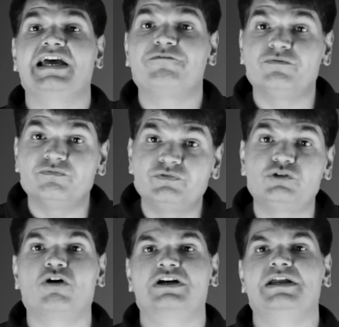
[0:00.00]
have
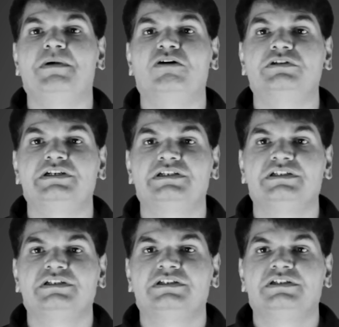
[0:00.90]
talked about
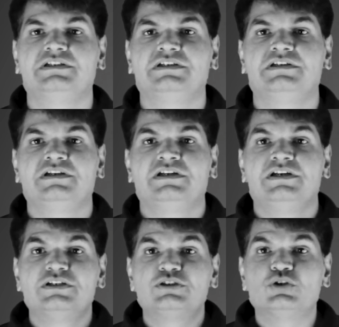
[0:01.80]

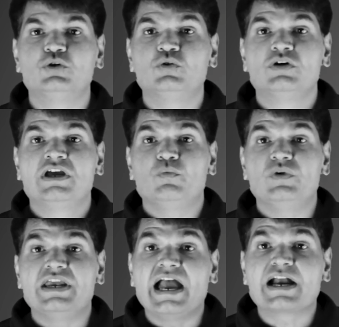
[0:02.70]
it. So
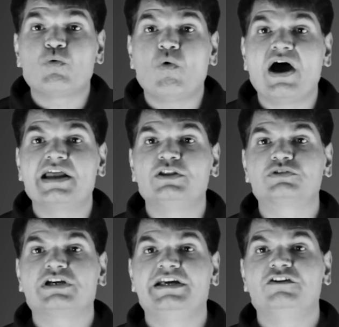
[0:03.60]
we acquire
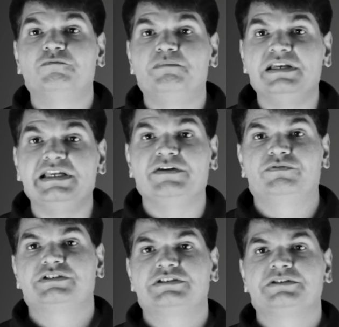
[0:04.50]
those kind of
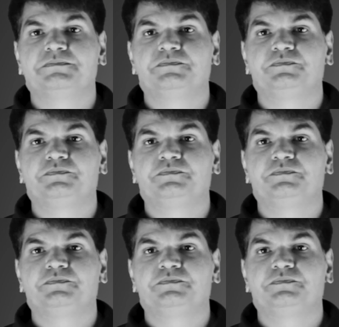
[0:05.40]
beliefs.